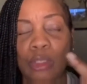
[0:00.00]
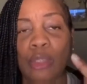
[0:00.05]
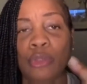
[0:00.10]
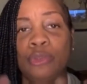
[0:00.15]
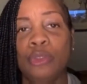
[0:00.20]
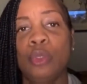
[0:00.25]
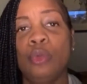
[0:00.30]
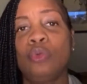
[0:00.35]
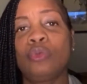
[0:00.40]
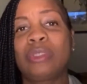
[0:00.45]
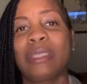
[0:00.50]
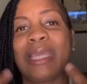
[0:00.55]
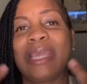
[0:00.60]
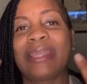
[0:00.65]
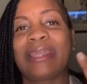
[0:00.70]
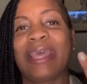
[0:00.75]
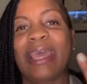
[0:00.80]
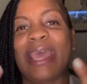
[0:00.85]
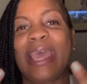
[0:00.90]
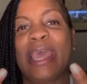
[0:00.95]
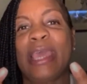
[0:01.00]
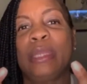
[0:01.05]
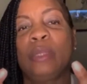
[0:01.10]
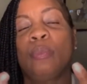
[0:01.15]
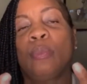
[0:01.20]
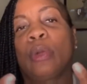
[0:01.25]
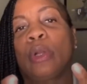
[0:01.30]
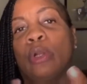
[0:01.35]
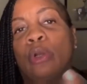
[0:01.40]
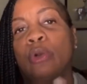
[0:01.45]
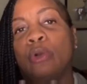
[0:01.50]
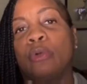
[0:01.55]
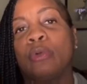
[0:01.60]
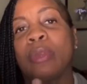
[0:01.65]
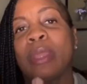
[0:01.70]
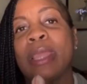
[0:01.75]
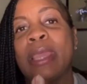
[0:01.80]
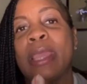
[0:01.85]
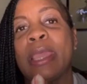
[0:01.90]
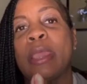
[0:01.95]
using the N-word,
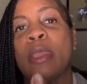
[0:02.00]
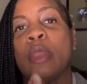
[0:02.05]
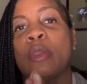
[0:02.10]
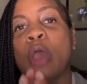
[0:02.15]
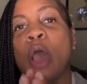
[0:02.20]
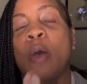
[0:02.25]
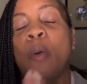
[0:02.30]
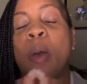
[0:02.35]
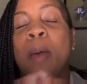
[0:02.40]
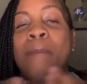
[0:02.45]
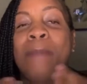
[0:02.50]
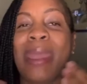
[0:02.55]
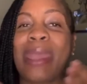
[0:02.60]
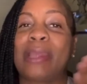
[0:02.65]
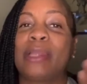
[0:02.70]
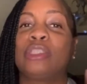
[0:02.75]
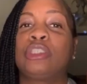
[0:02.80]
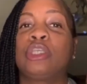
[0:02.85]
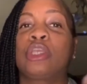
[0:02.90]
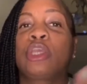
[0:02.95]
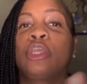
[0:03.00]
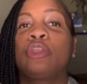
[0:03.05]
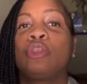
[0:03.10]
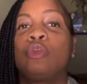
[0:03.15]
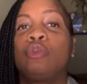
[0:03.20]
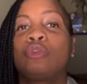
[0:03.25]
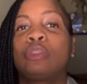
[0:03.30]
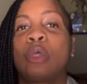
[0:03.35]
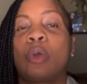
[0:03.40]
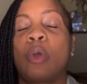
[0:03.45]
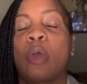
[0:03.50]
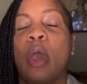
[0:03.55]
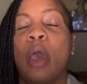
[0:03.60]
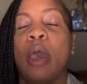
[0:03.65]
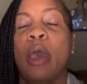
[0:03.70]
a manager can use the